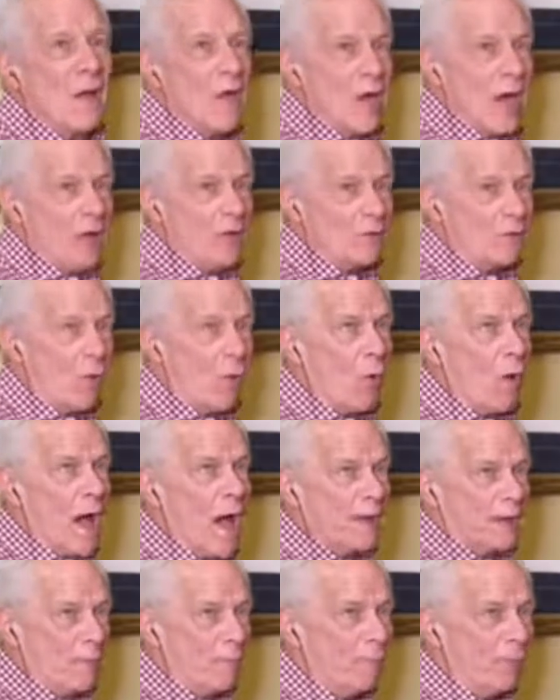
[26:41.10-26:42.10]
I know
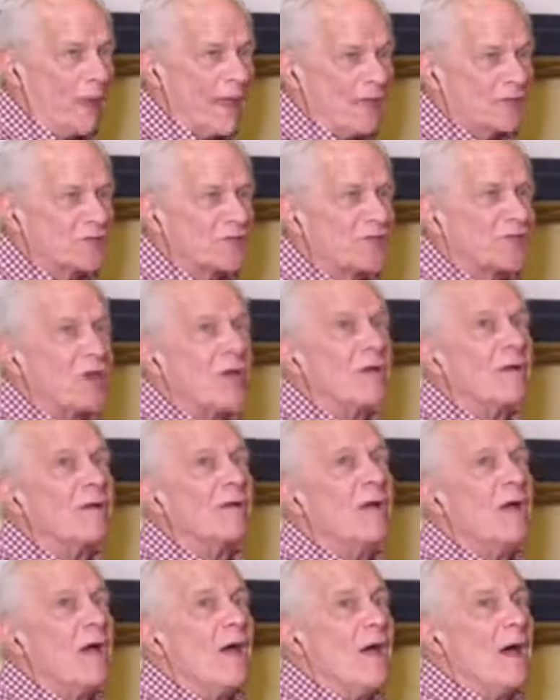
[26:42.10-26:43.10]
how to bless.
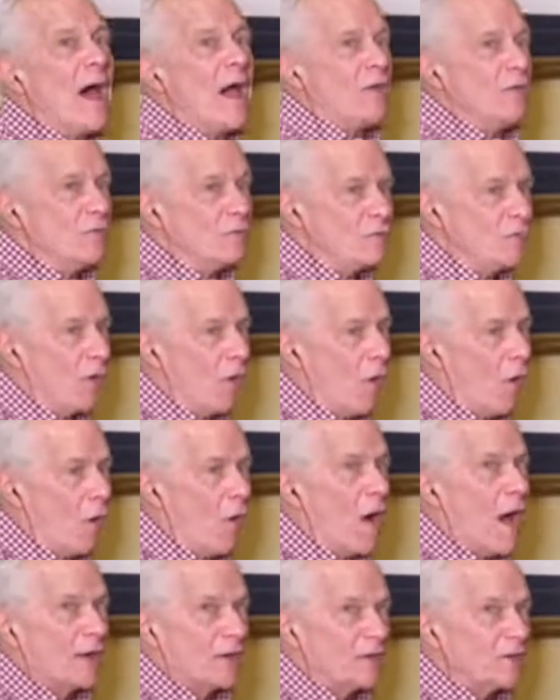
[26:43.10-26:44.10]
I
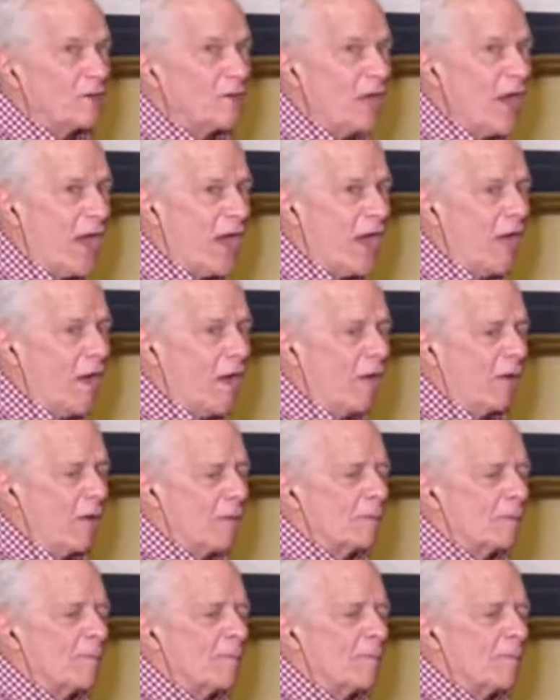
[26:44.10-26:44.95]
know how to care.